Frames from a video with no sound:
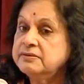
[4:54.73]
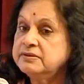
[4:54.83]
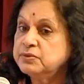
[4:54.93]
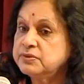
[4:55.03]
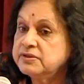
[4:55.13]

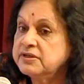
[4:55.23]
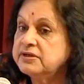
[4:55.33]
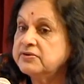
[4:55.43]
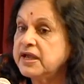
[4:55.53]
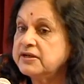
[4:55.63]

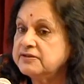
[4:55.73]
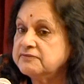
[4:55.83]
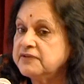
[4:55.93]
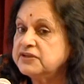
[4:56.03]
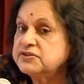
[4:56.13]
urinary tract
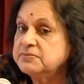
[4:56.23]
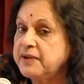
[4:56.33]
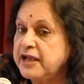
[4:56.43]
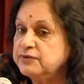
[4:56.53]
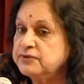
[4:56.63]
infection,
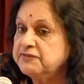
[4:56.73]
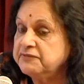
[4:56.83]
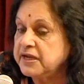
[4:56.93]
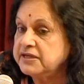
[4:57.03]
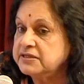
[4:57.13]

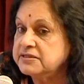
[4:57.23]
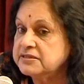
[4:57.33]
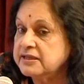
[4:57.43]
pyelonephritis,